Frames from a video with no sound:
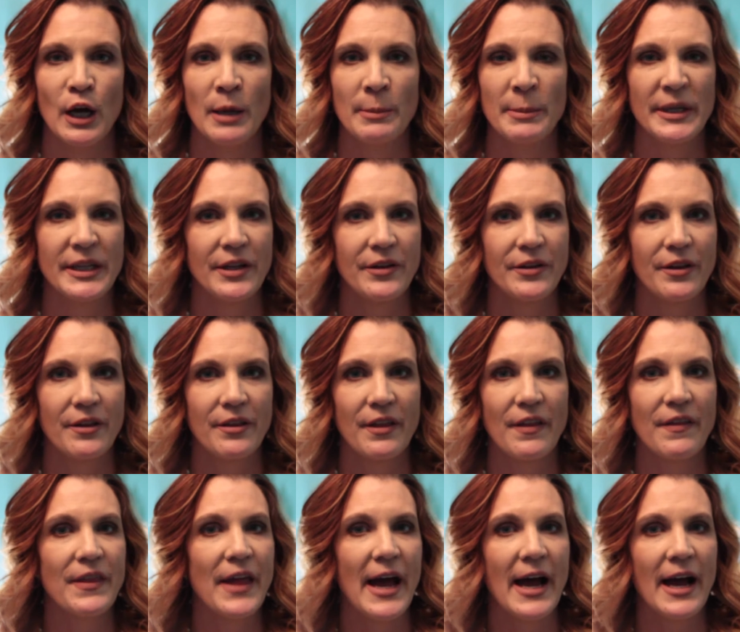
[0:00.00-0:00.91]
But other
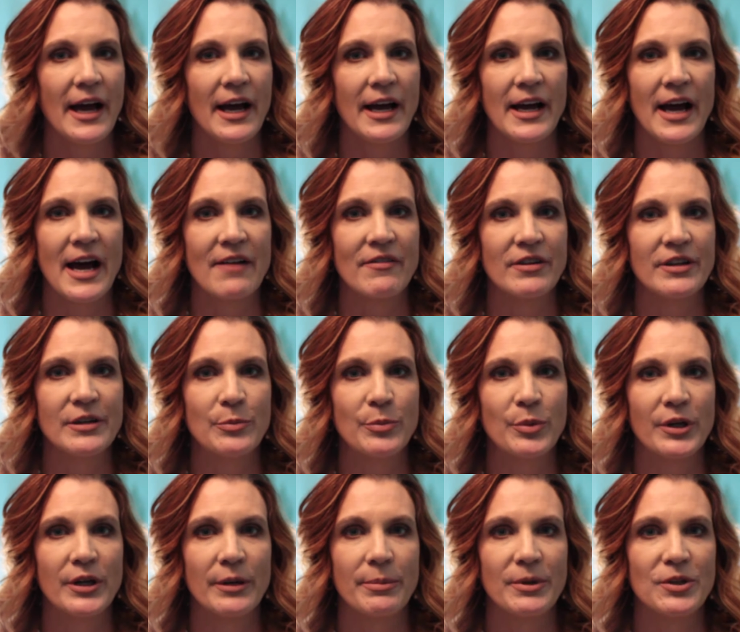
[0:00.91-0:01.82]
than that, I
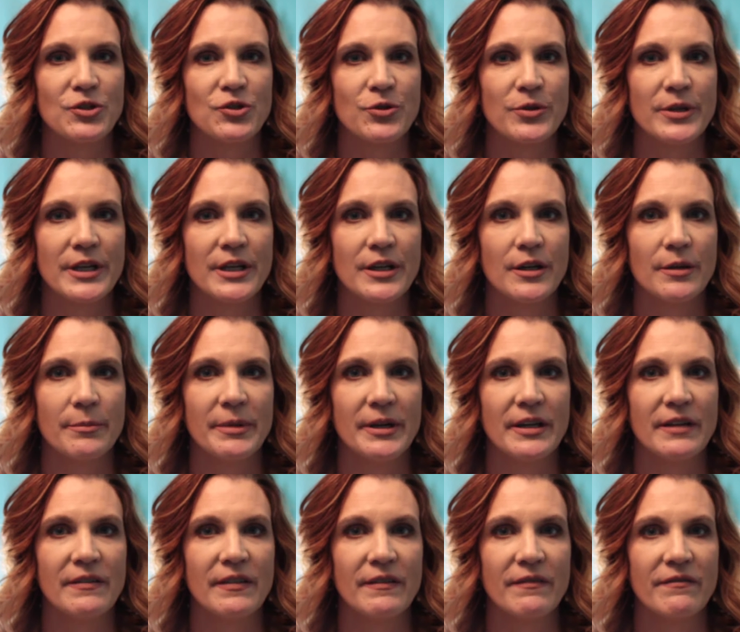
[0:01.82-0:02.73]
haven't put up a tree or
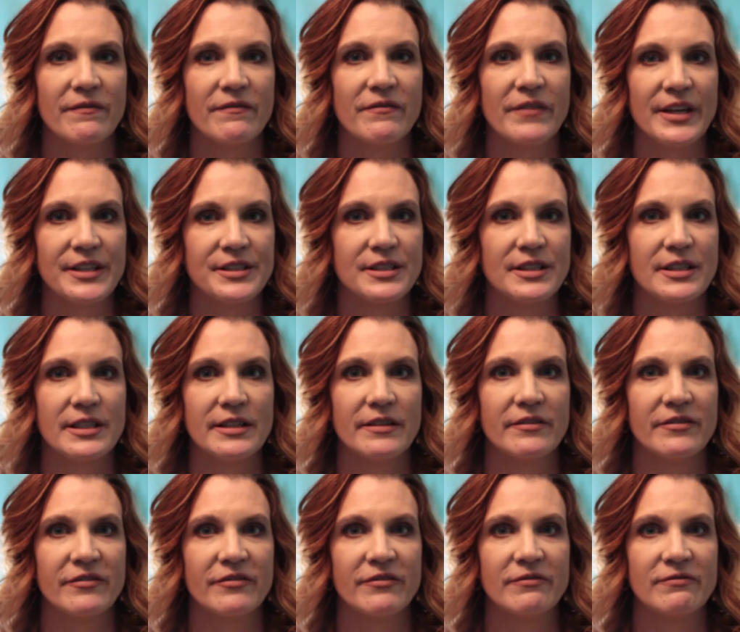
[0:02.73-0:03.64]
been
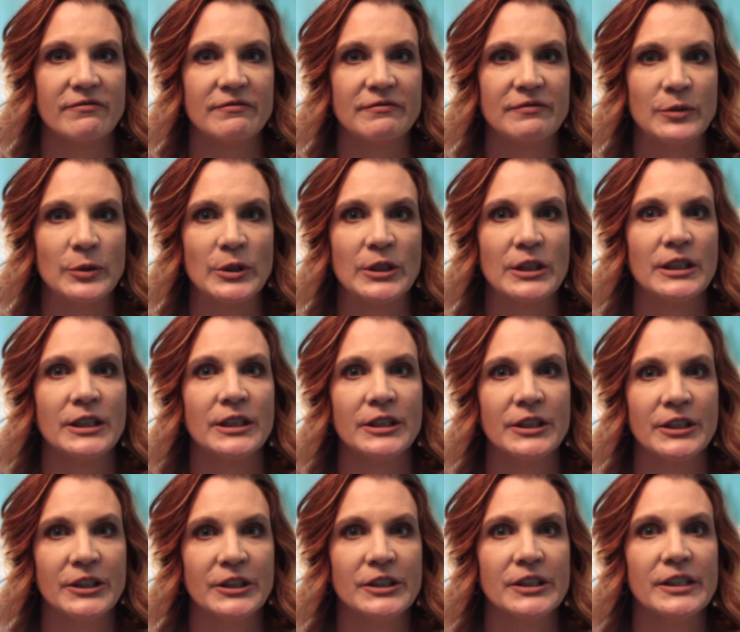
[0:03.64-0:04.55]
festive for a
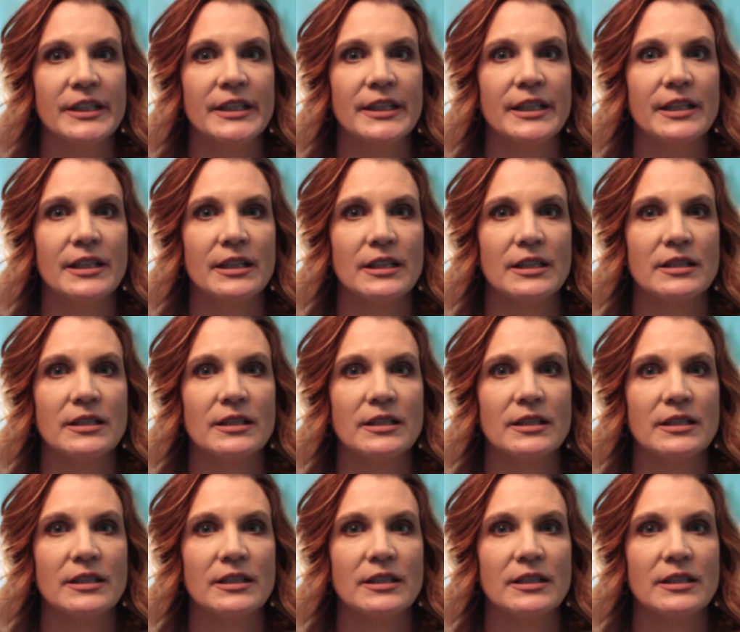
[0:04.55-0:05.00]
good